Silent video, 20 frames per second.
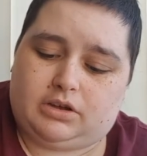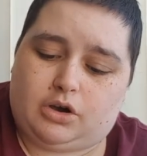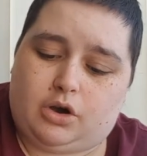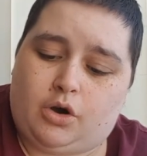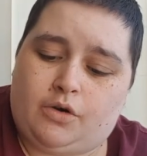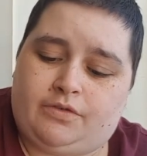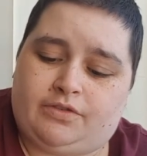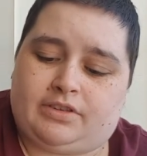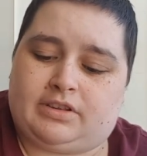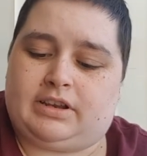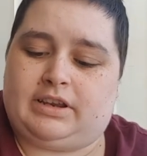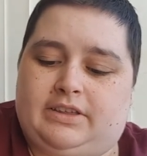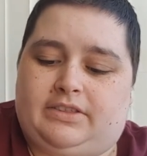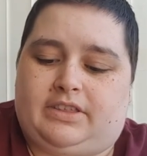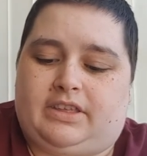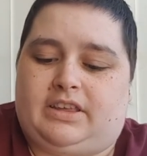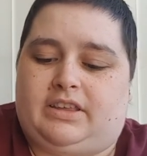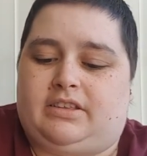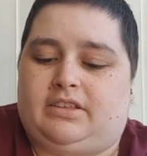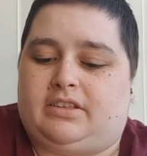Obviously
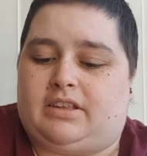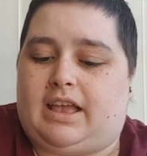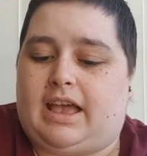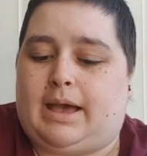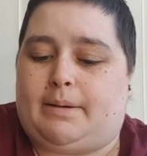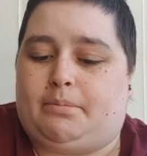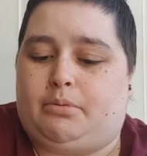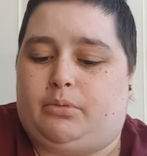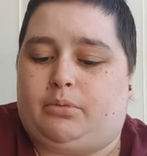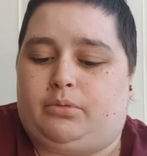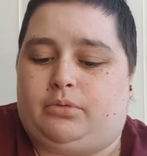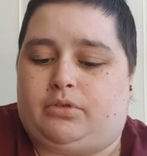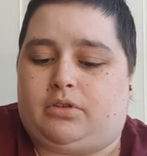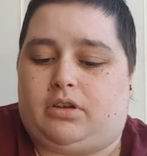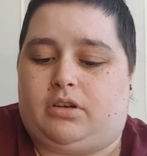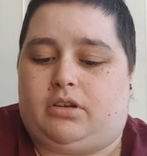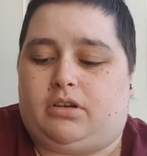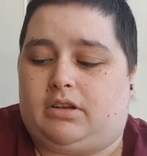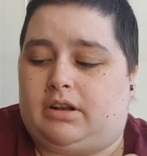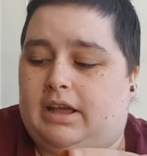these apples
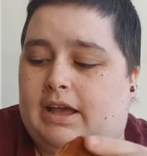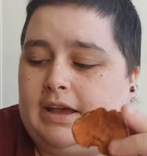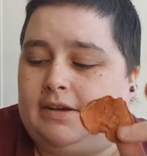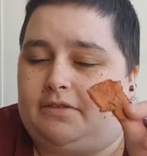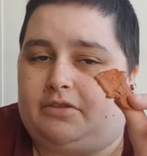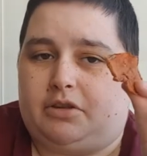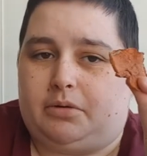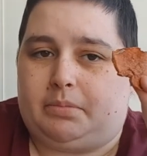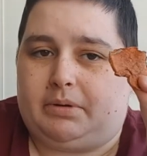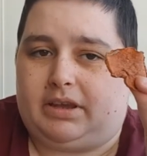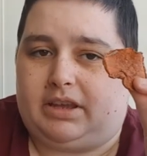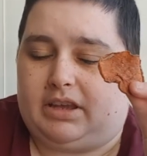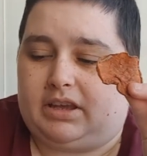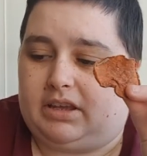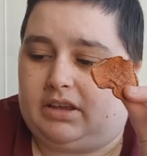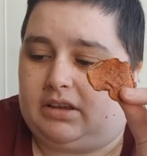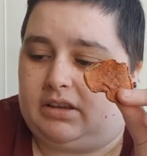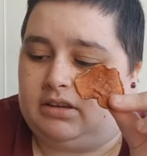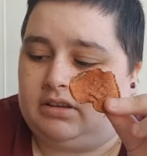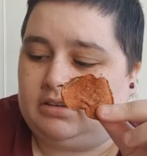are going to have to
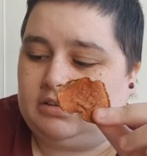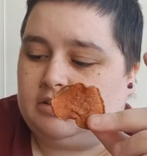be